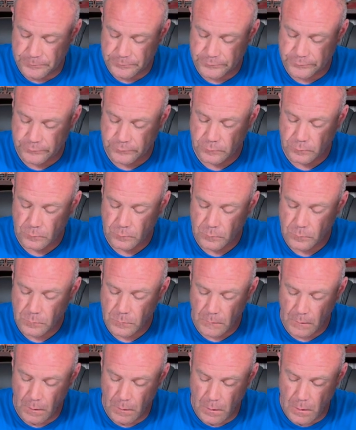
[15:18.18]
Rested a
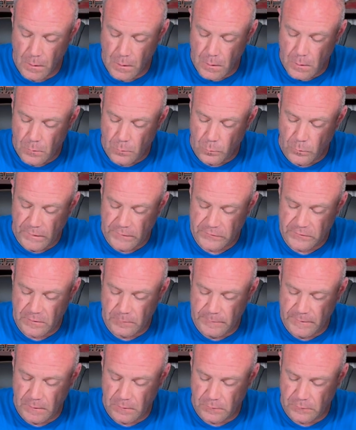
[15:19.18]
minute or 2, then did 3
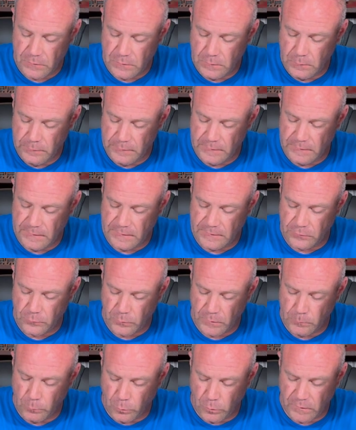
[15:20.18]
more eccentric Nordics,
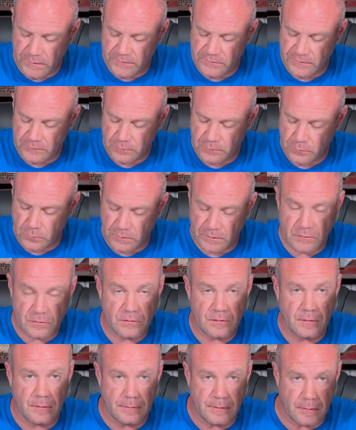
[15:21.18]
then banged out
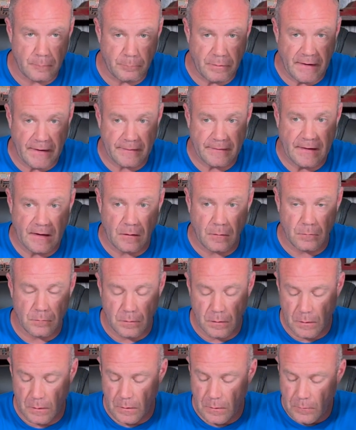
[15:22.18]
some more
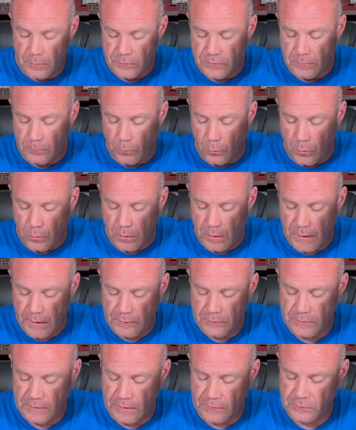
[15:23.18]
GHRs. Then after
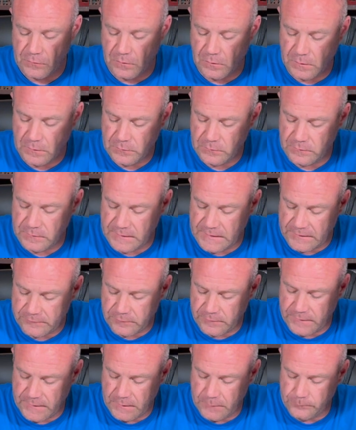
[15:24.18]
that, we went to
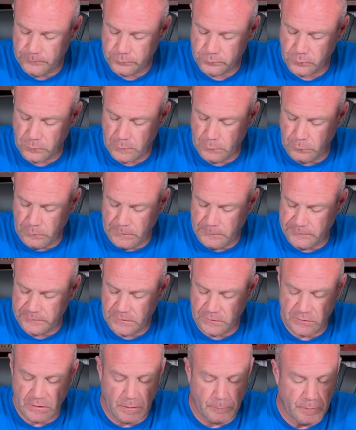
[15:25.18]
dumbbell straight leg
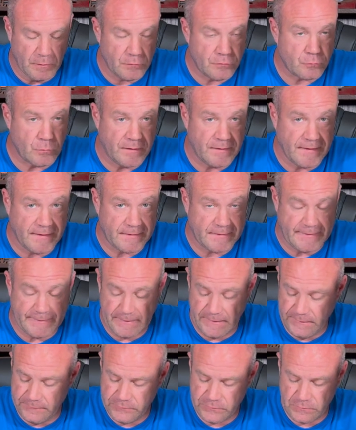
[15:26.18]
deadlifts. Because when
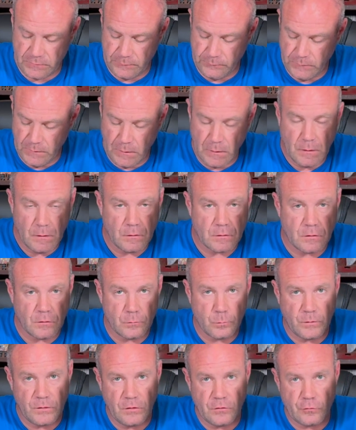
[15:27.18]
you're training your hamstrings,
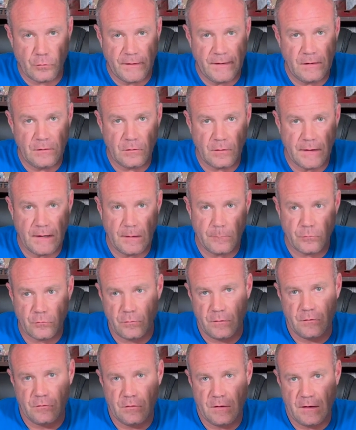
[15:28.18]
you got to train your hamstrings
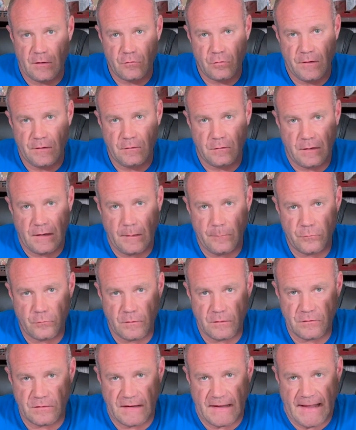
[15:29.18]
at the knee
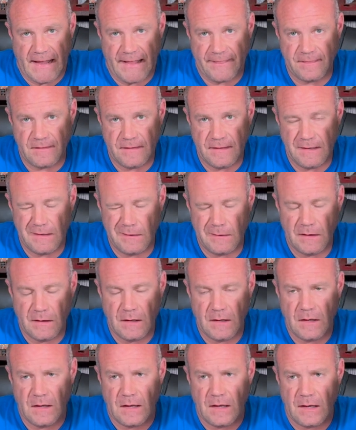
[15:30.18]

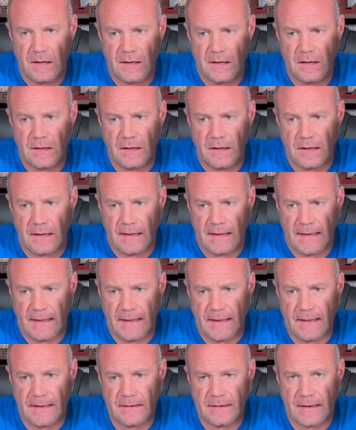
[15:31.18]
and at the hip.
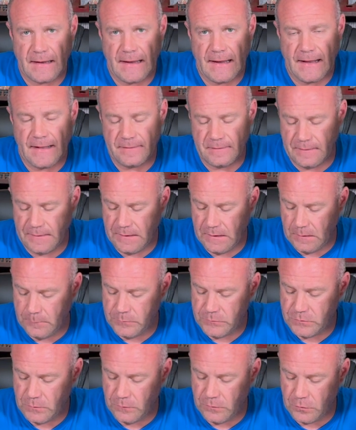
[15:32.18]
So the Nordics with a
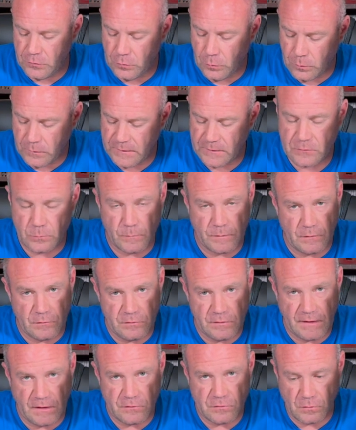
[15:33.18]
GHR, you're training